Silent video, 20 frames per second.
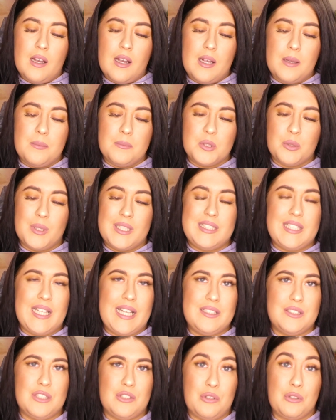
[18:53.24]
Um, so I
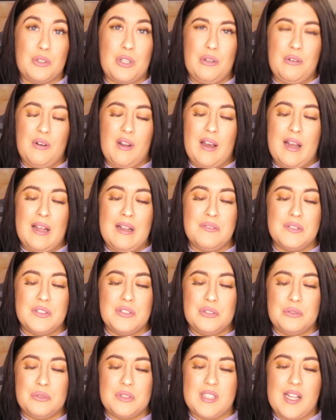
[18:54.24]
tend to not go live and
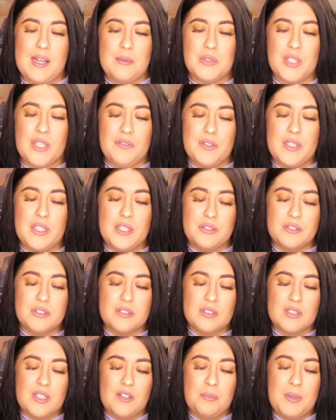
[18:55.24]
do Snapchat videos
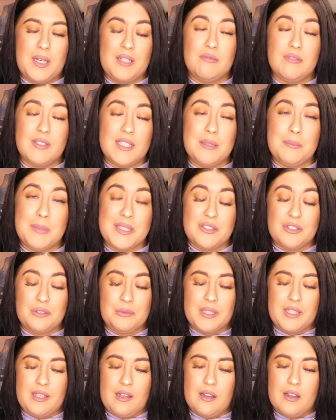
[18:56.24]
and stuff, but I really miss
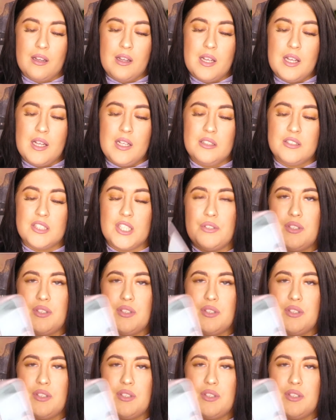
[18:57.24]
doing that. So